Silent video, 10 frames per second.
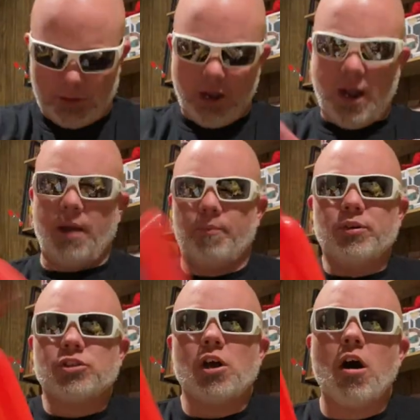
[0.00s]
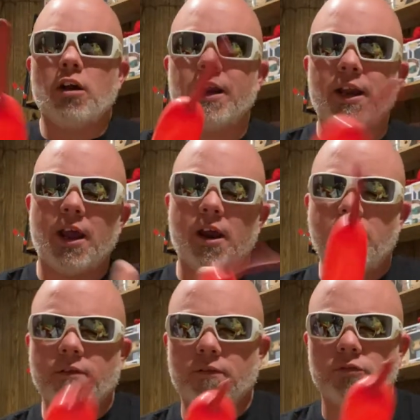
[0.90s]
All right, push all that
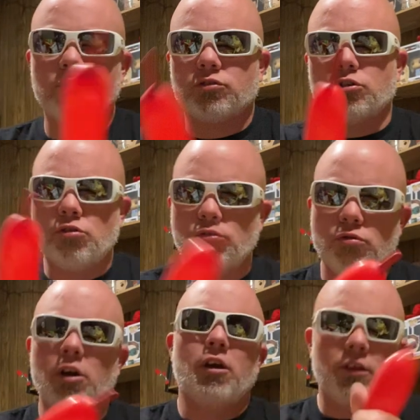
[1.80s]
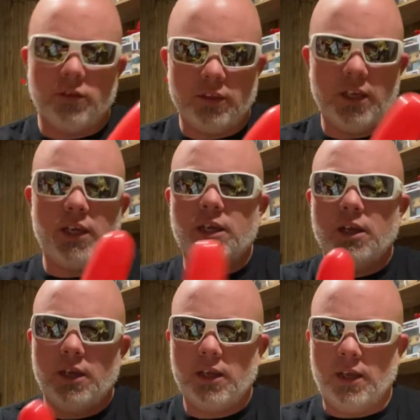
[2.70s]
air to the
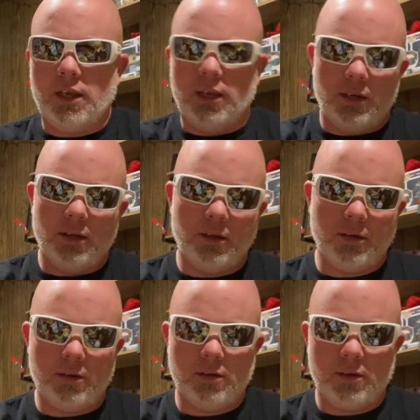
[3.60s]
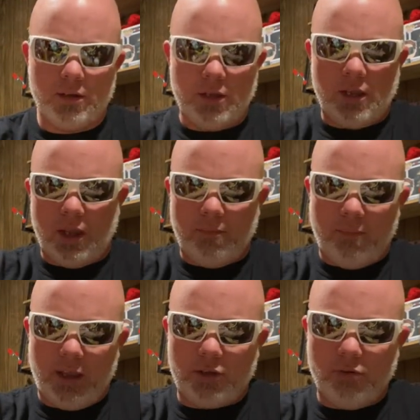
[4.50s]
end and
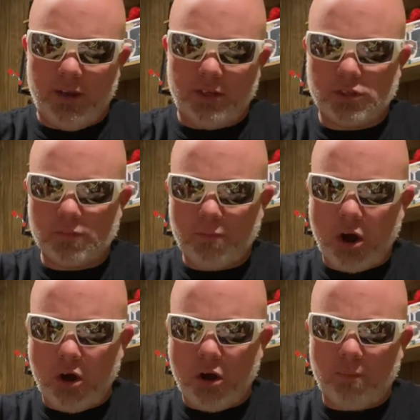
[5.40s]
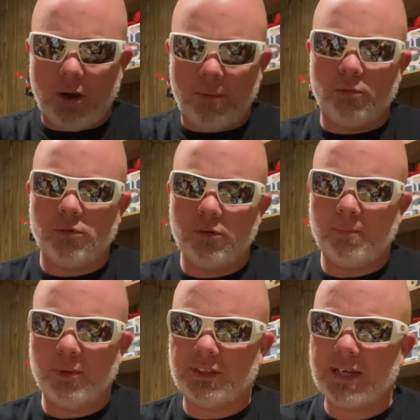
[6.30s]
make you a small bubble,
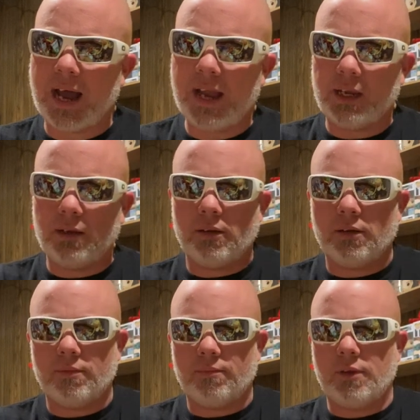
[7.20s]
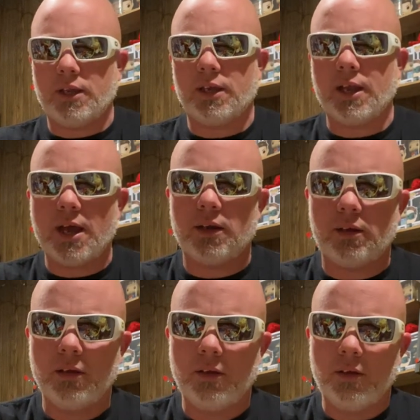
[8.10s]
but tight. Make it kind
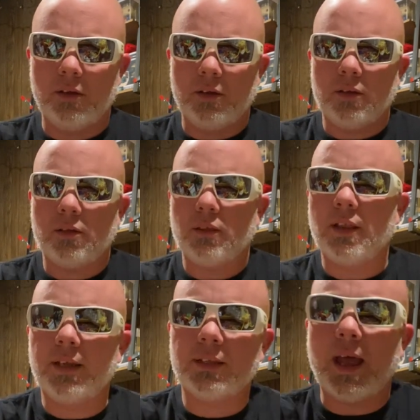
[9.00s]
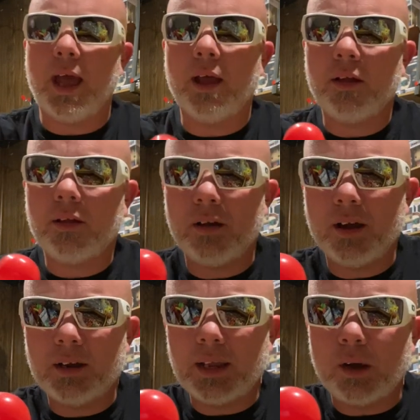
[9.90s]
of like that.
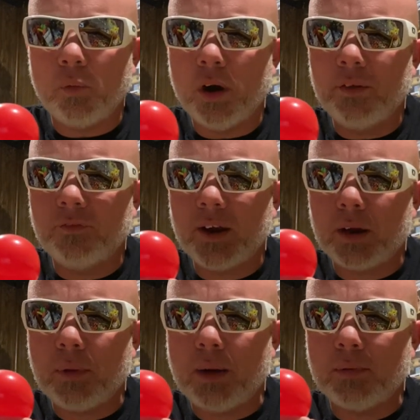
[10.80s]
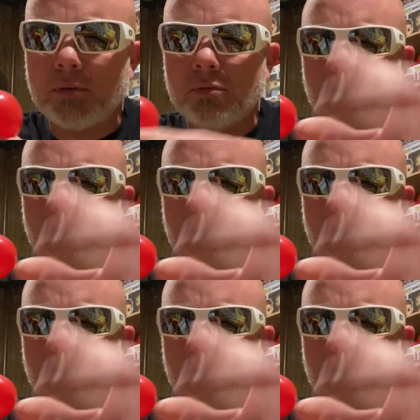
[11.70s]
I like a one finger bubble.